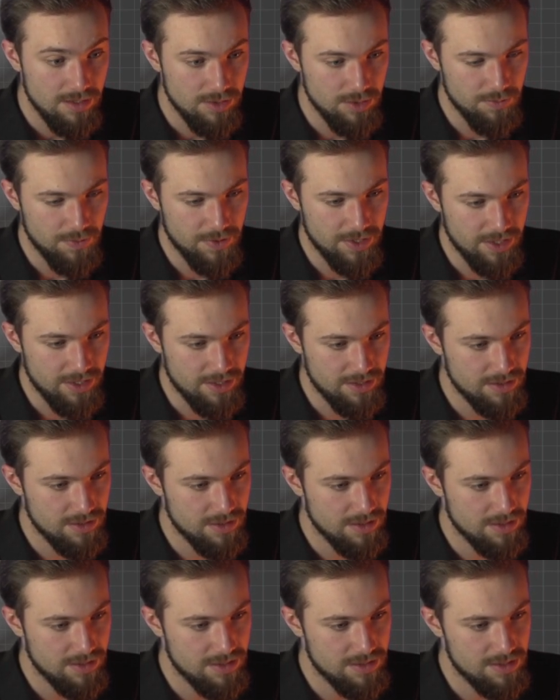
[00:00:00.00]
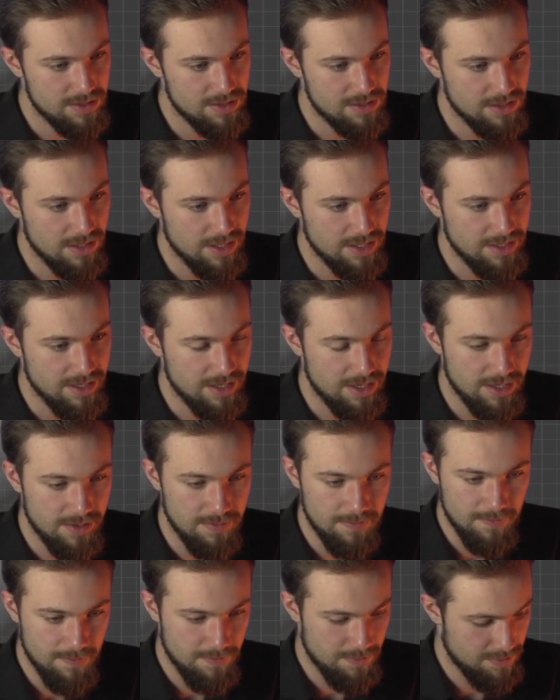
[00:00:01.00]
loop cut, slide that
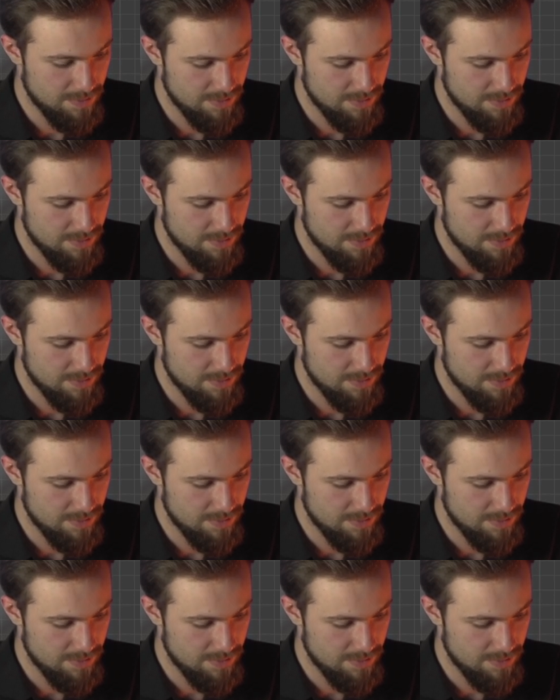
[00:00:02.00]
up,